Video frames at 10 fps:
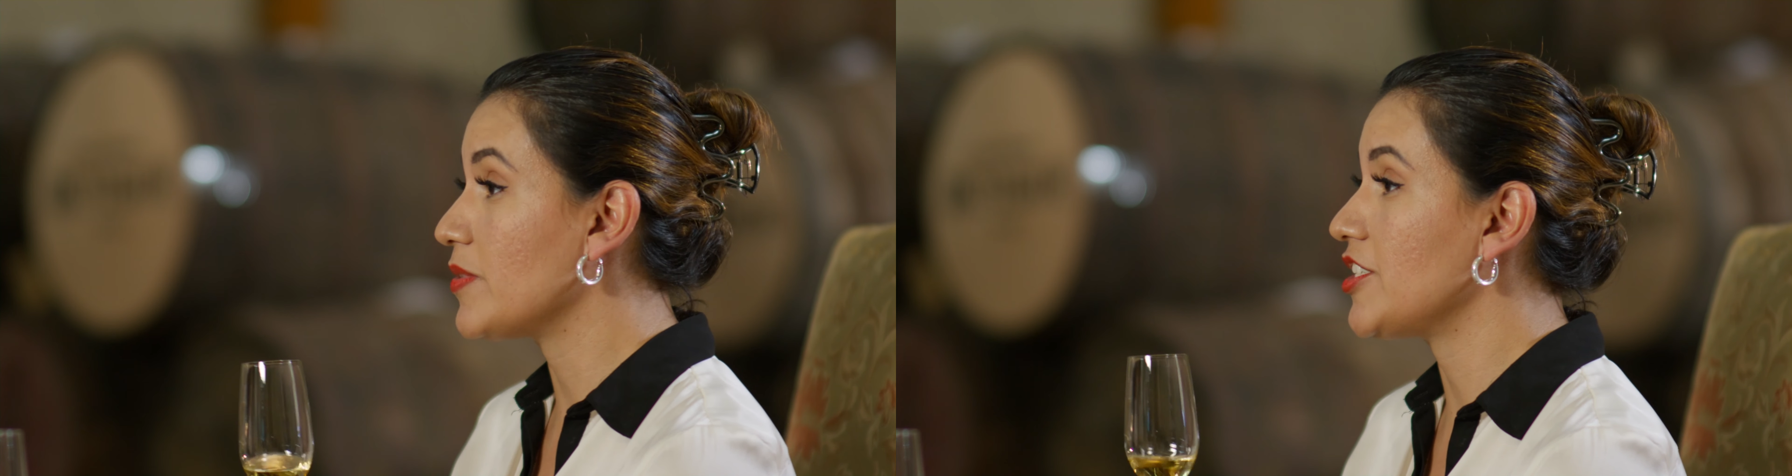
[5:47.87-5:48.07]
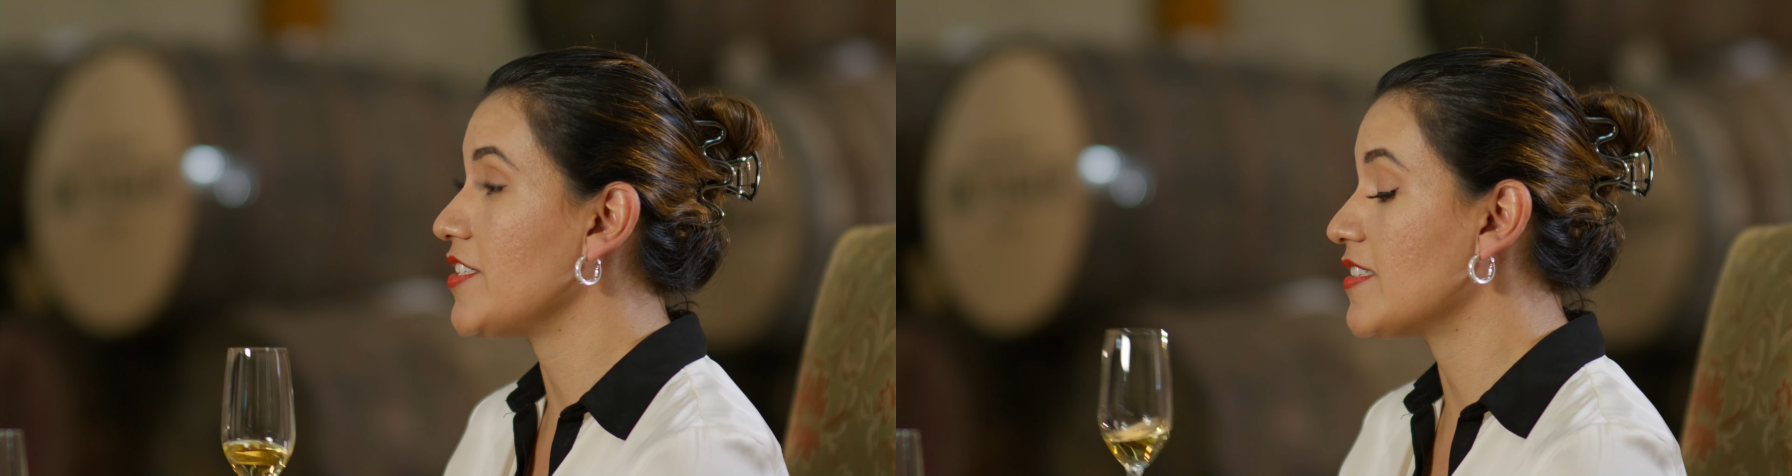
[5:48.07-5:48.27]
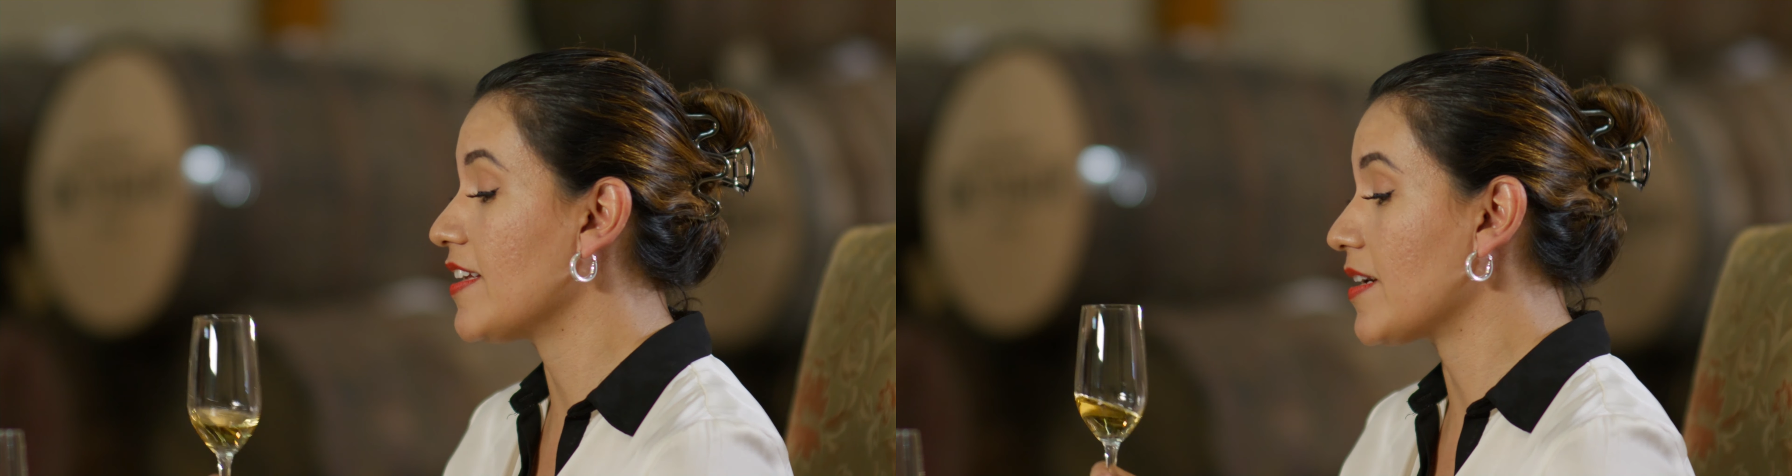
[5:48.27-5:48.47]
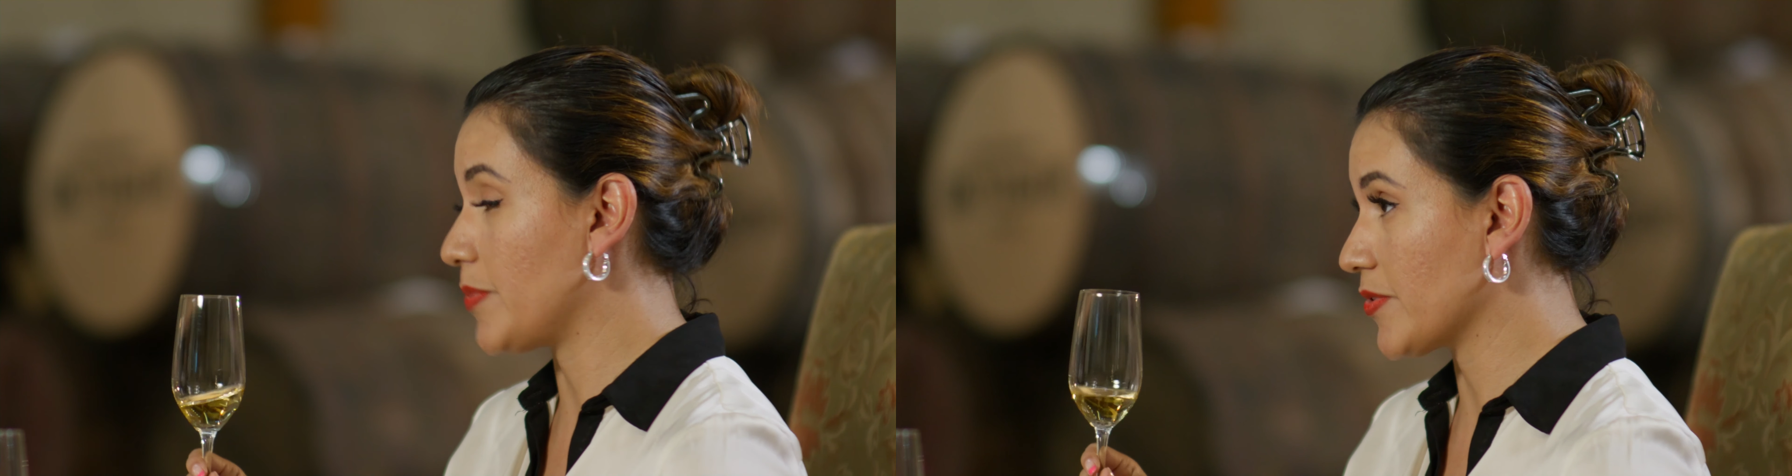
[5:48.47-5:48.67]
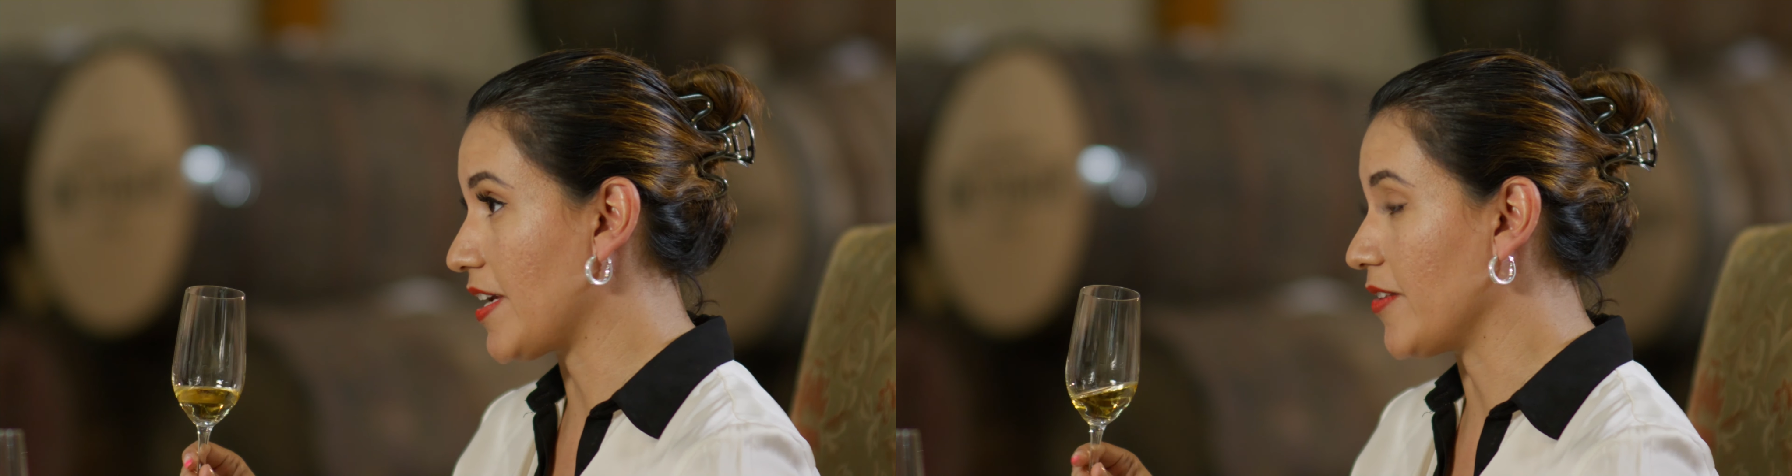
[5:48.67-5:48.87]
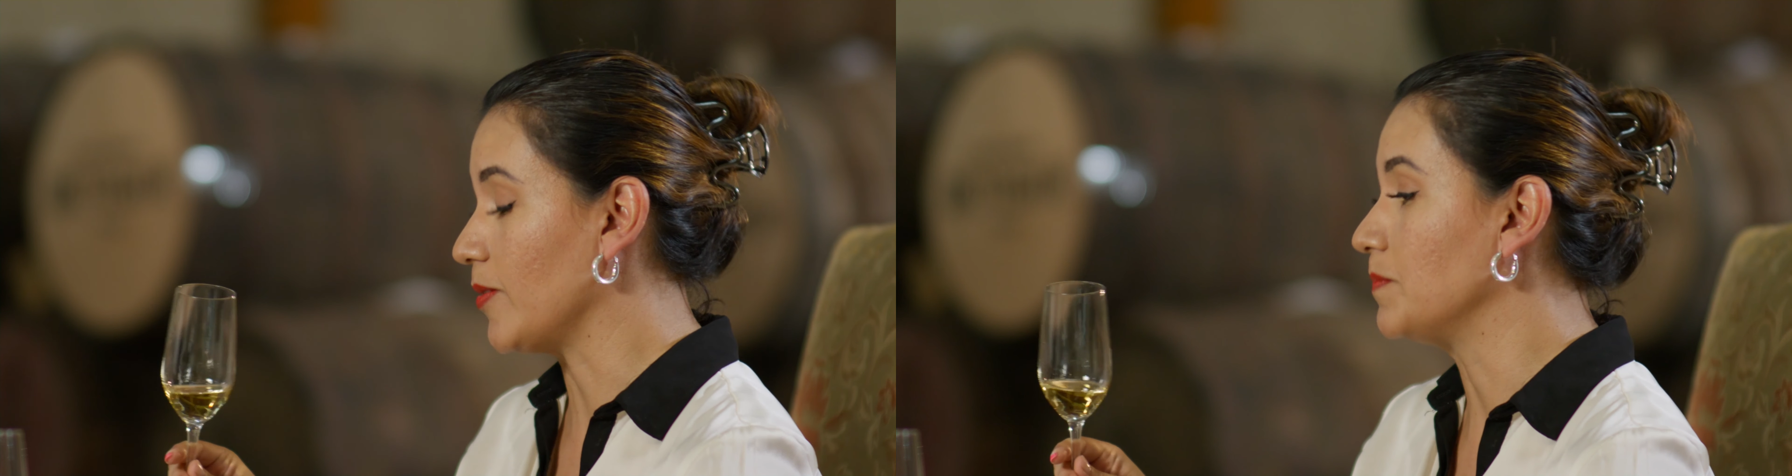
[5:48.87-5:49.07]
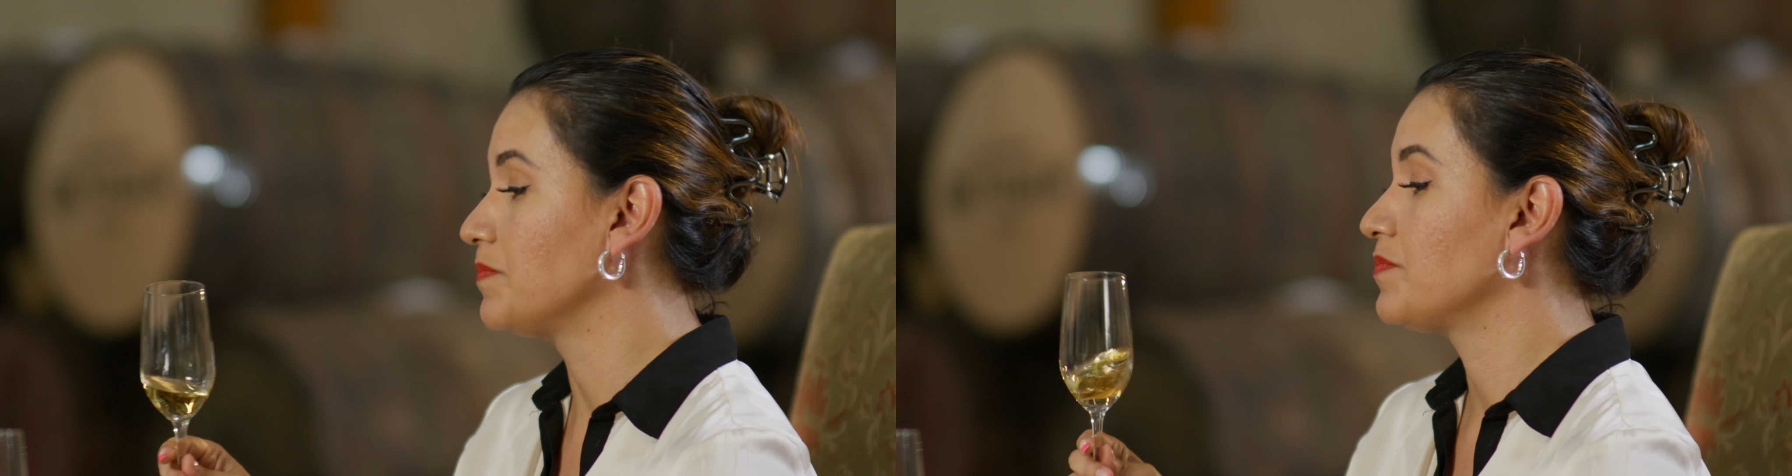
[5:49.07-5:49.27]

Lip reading: which is the reposado.